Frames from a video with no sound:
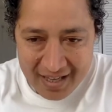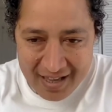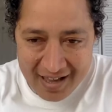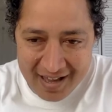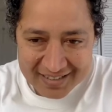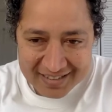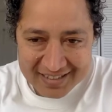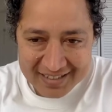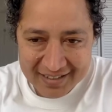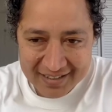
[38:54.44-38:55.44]

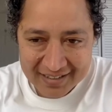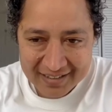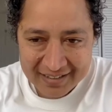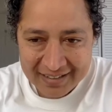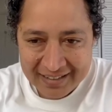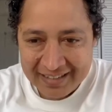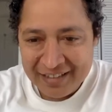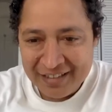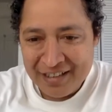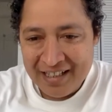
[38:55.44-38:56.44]
And
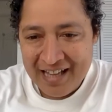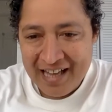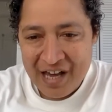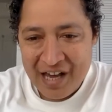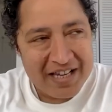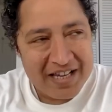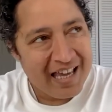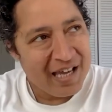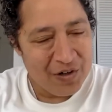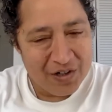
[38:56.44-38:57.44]
how I
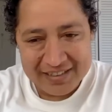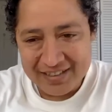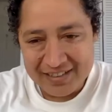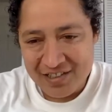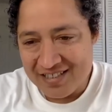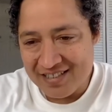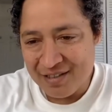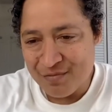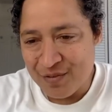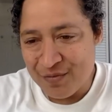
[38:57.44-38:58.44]
came across art as
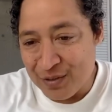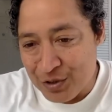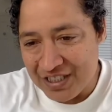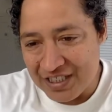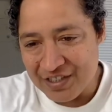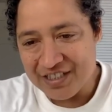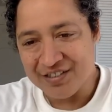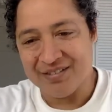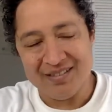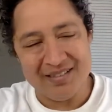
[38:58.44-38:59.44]
a revolutionary
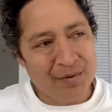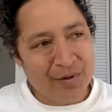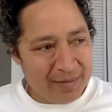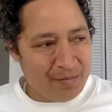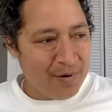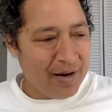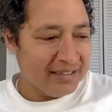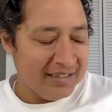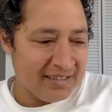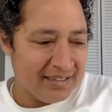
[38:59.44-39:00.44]
or liberating
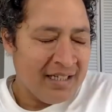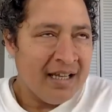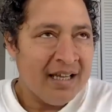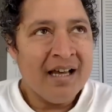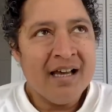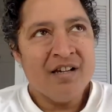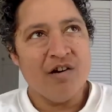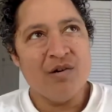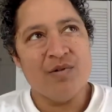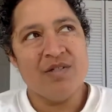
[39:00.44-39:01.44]
practice, you
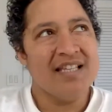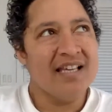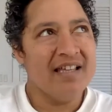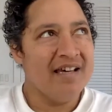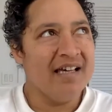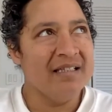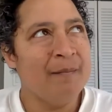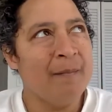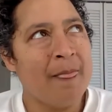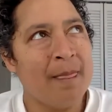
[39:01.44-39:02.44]
know, I will say that
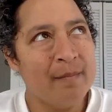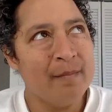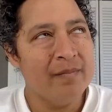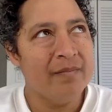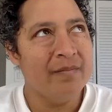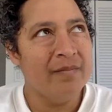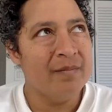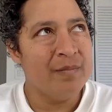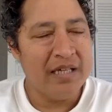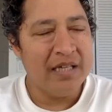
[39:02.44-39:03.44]

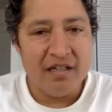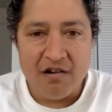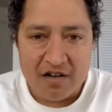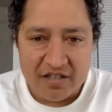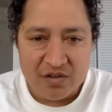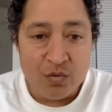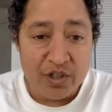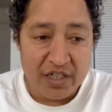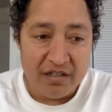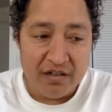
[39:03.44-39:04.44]
being an artist, working